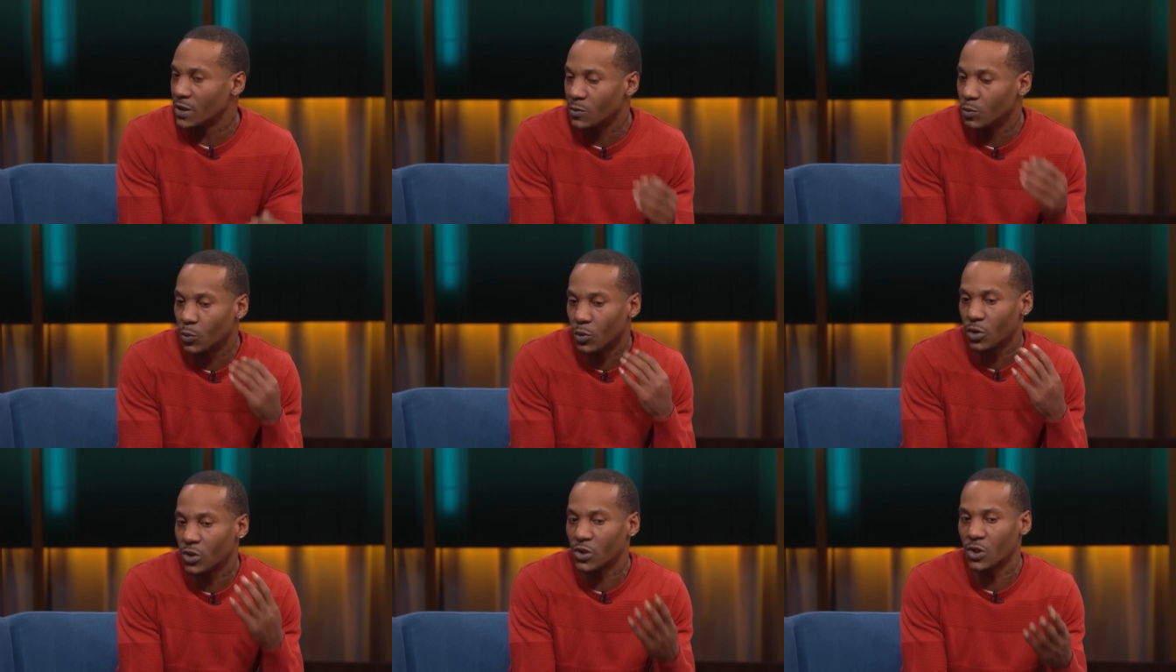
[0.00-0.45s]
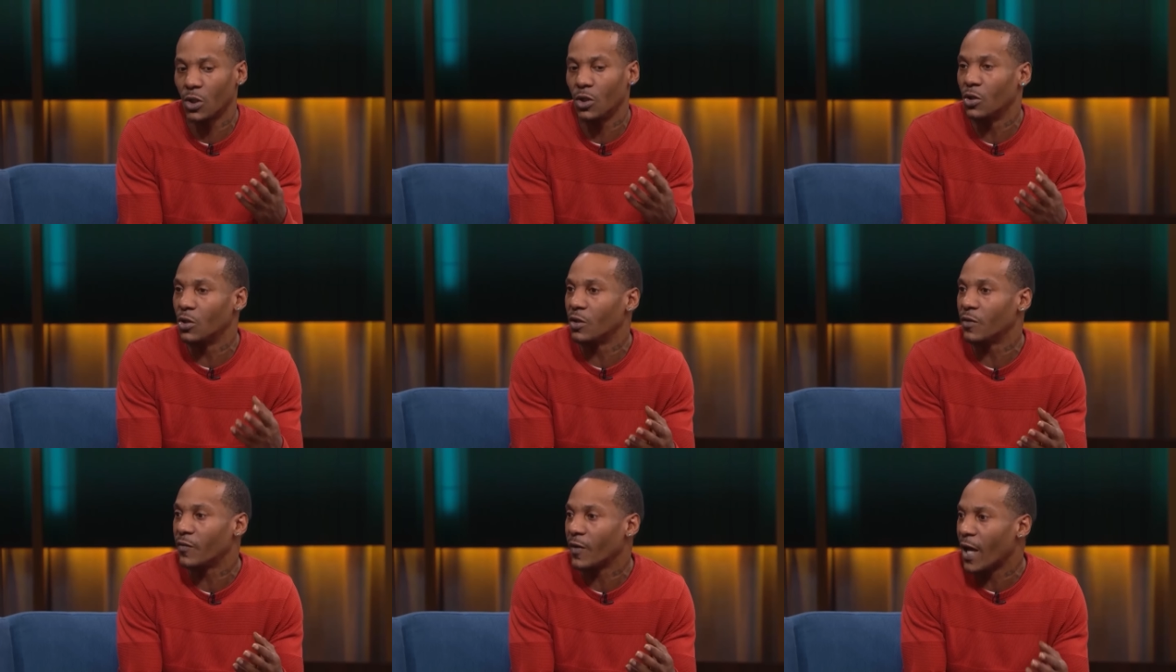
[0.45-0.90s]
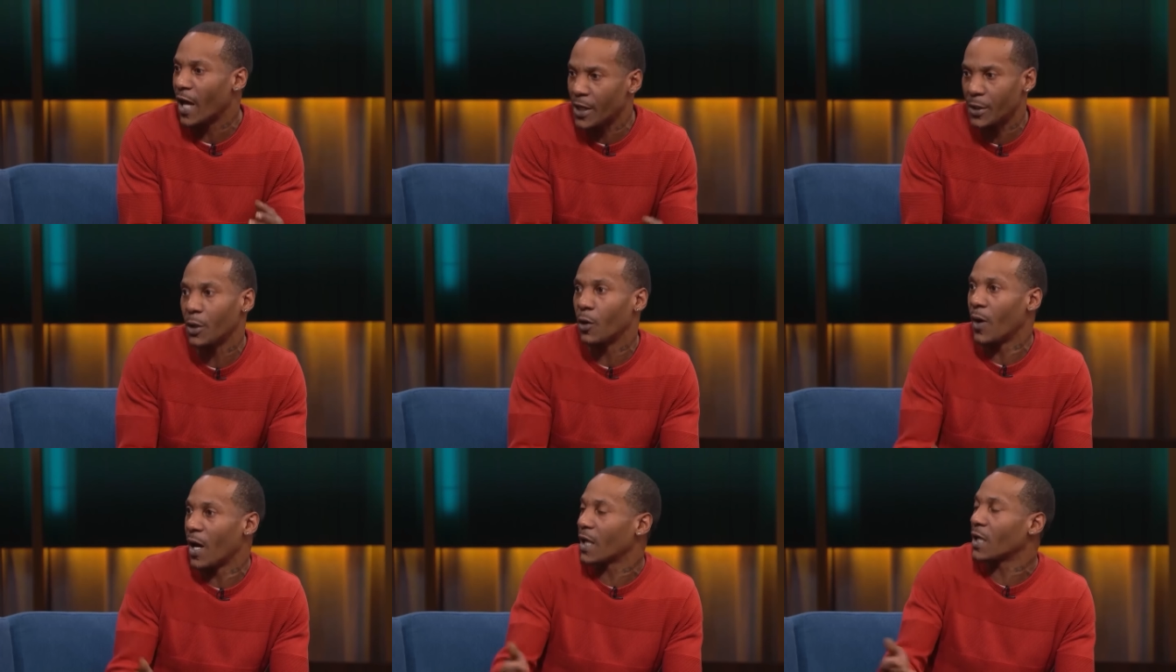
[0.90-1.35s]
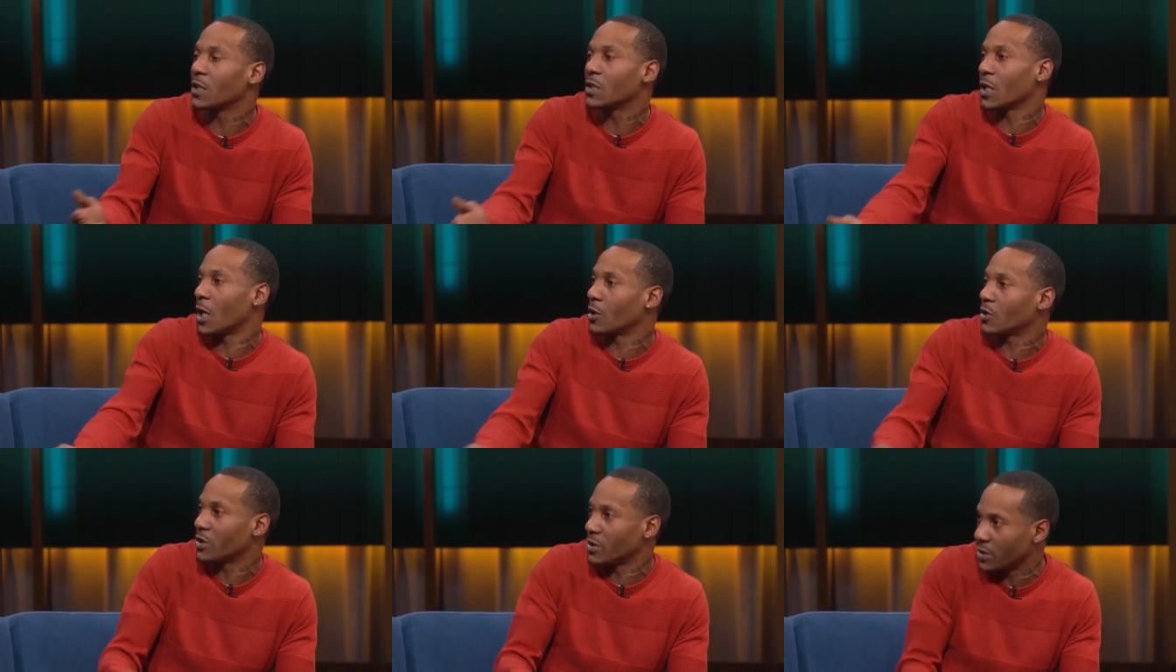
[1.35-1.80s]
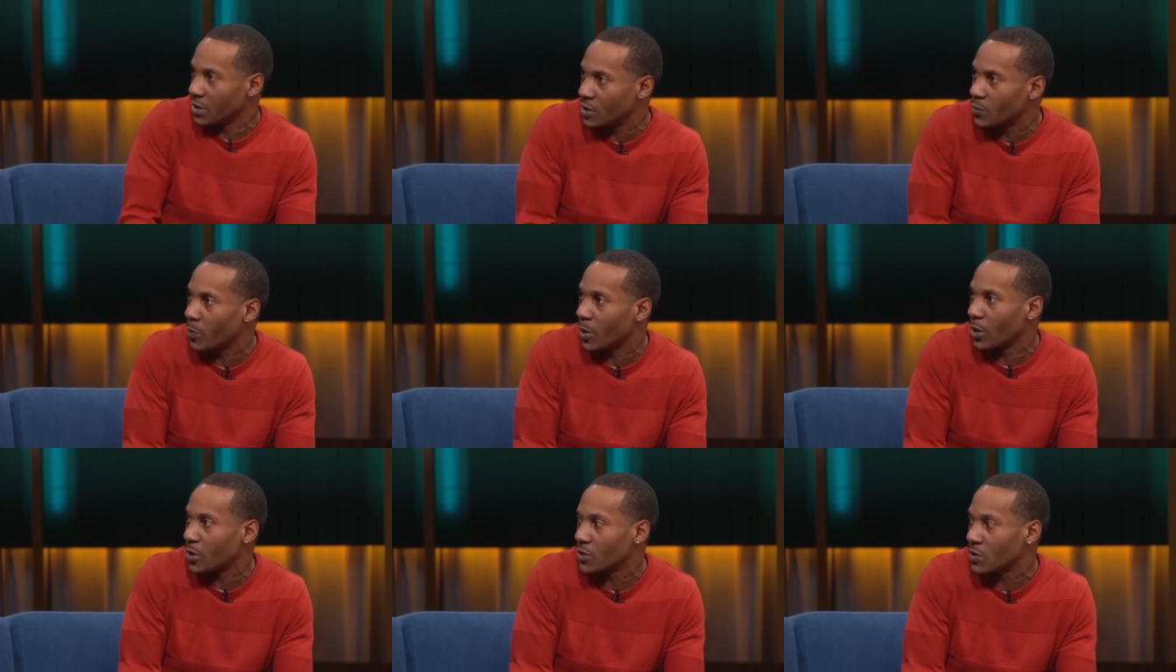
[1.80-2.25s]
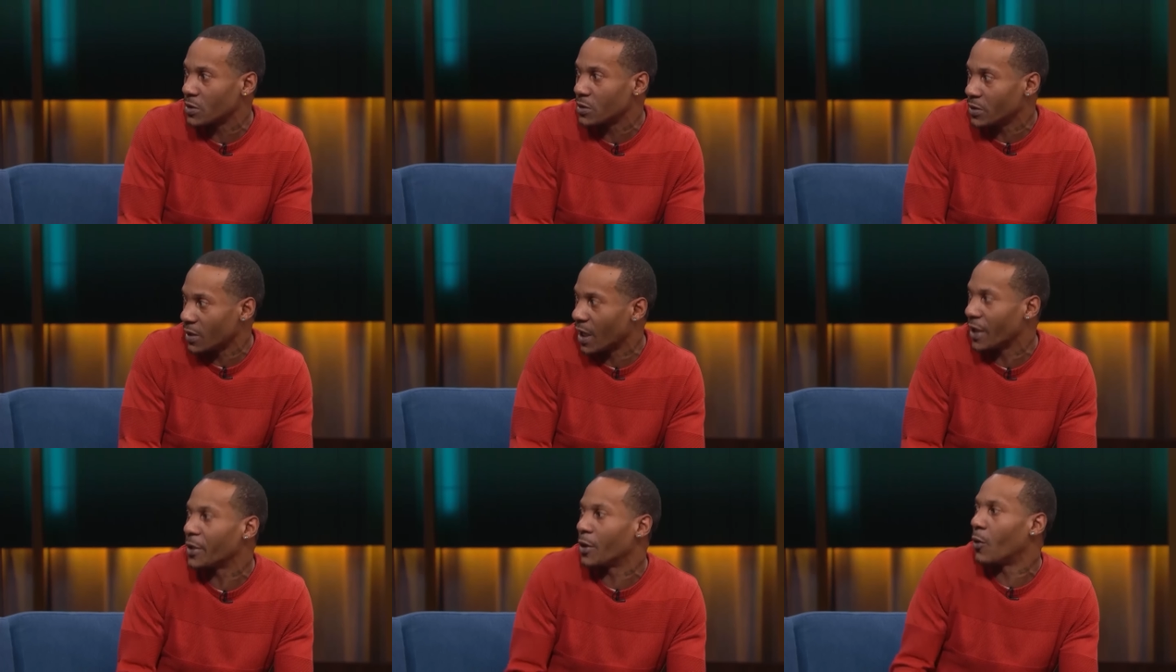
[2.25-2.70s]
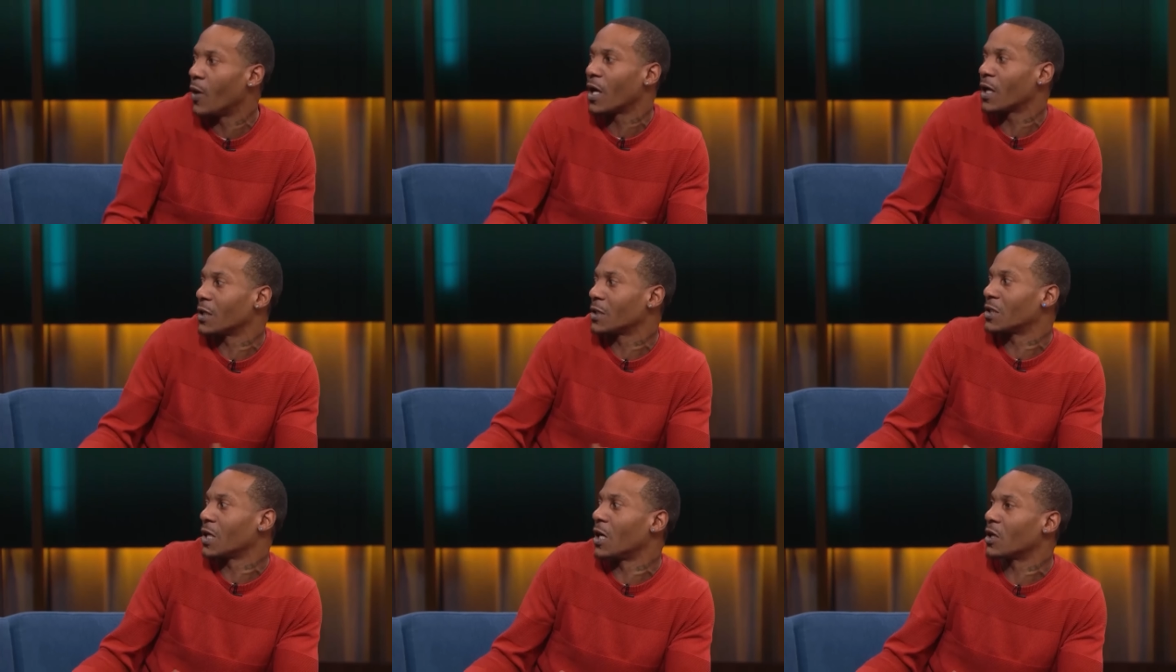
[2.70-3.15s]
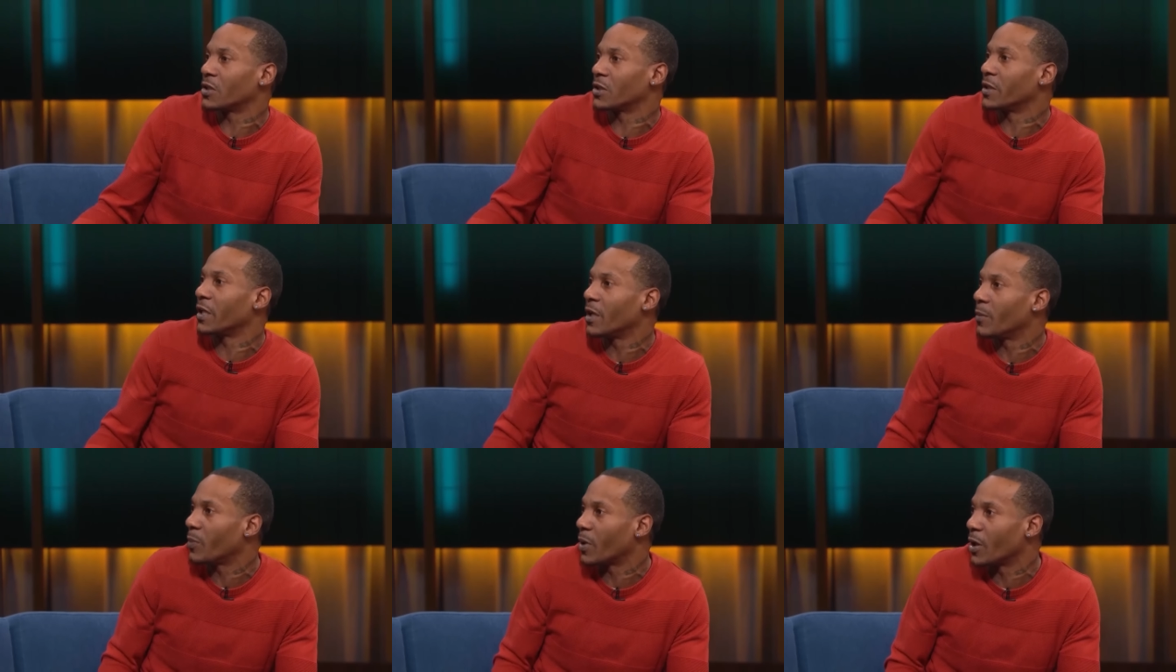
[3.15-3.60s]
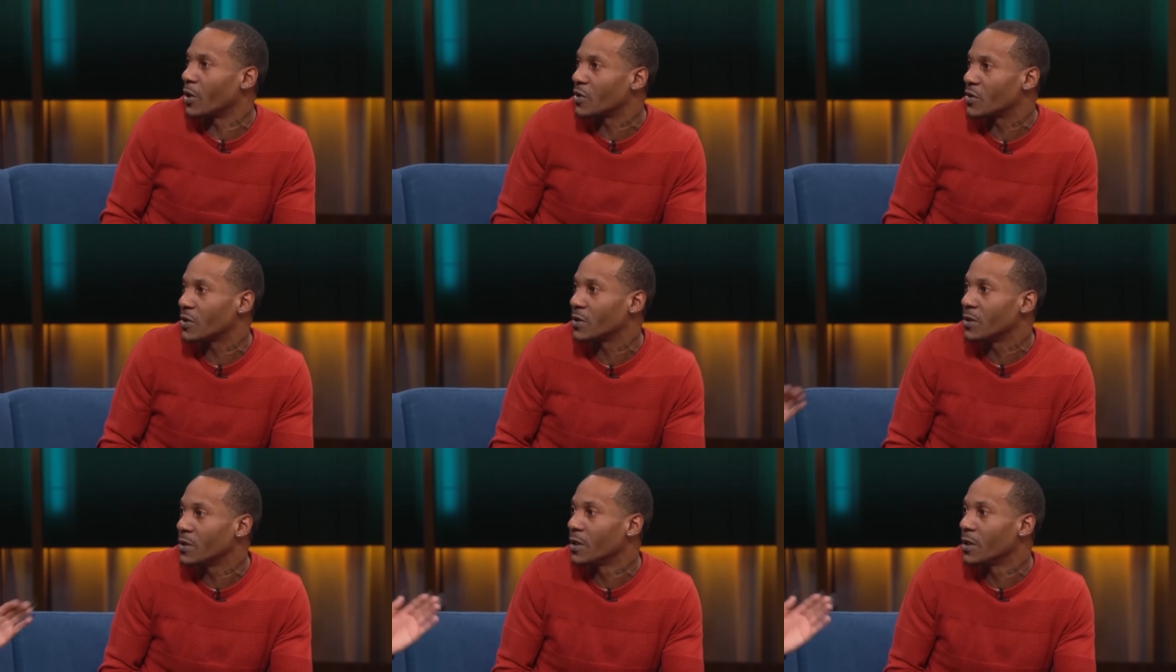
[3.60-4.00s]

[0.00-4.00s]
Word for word: It's more okay. so of I know I can talk to this person. I know I can talk to that person.